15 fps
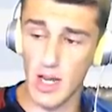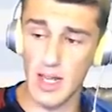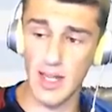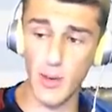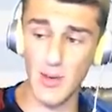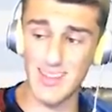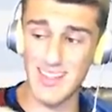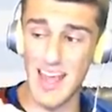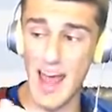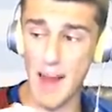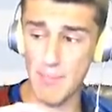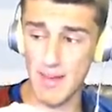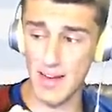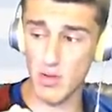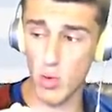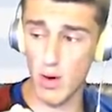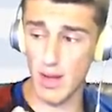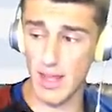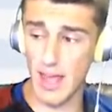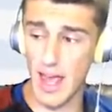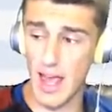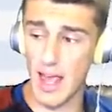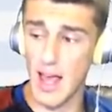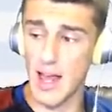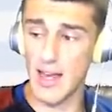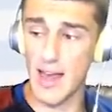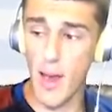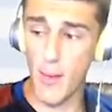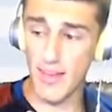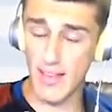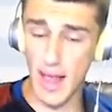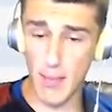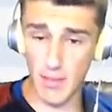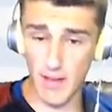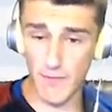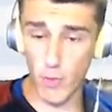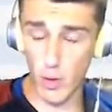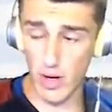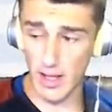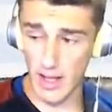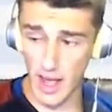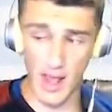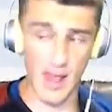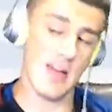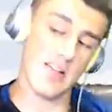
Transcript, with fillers: He was capped at 20K. Now he's capped at 40K.